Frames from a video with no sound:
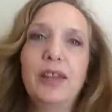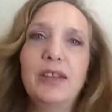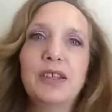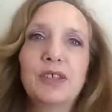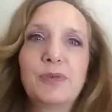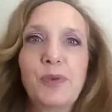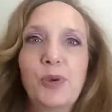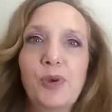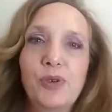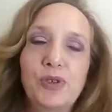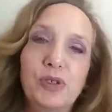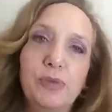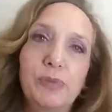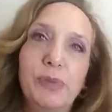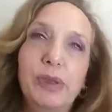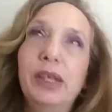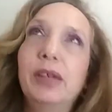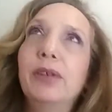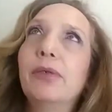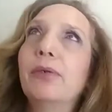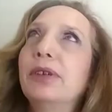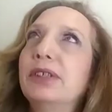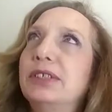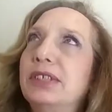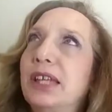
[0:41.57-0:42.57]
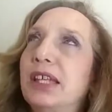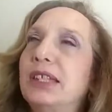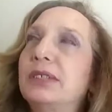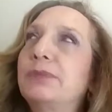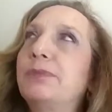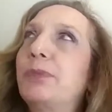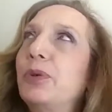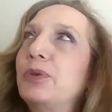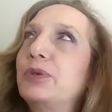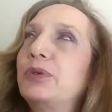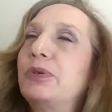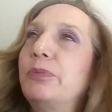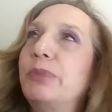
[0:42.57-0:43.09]
They're supposed to be, what's that
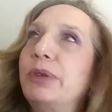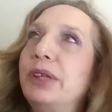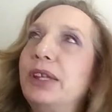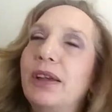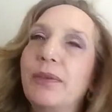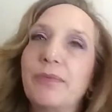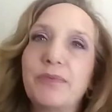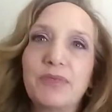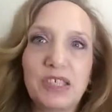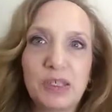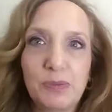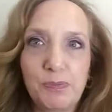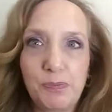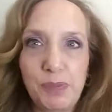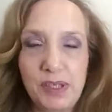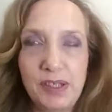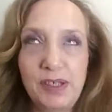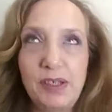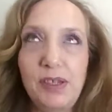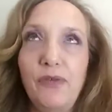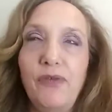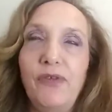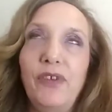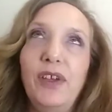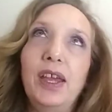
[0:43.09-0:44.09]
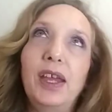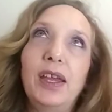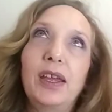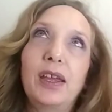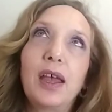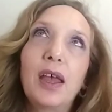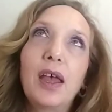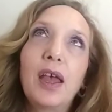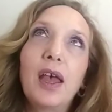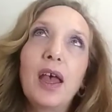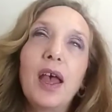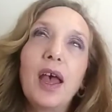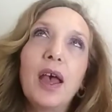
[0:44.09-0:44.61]
supposed to be? Um,
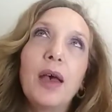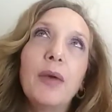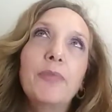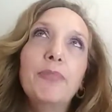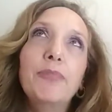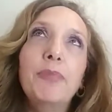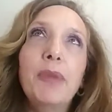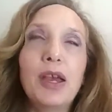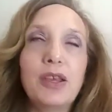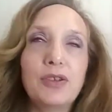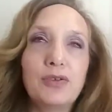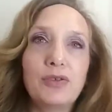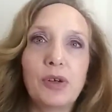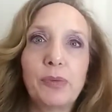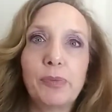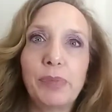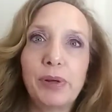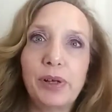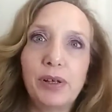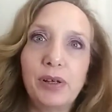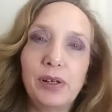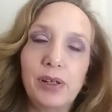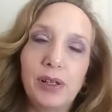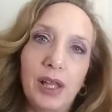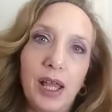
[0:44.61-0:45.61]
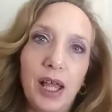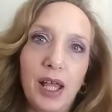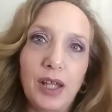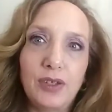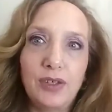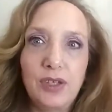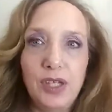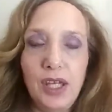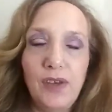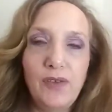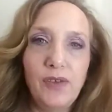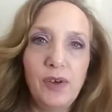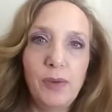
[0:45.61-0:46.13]
specific, measurable,
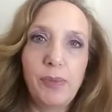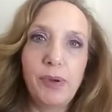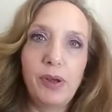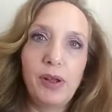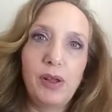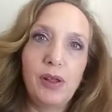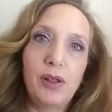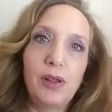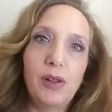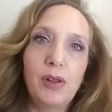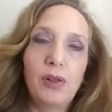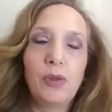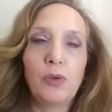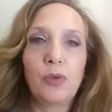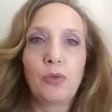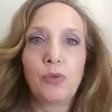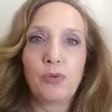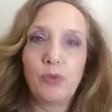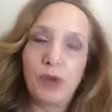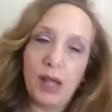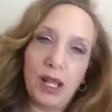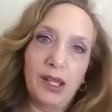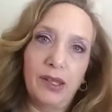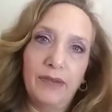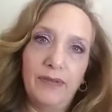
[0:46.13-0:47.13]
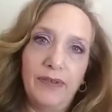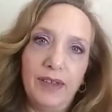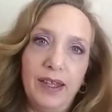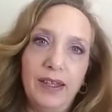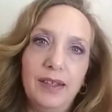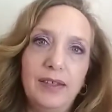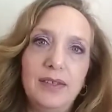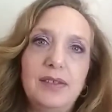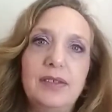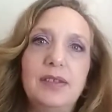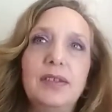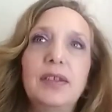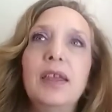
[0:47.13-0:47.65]
achievable,
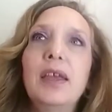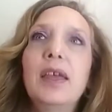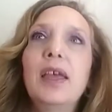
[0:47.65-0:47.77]
relevant,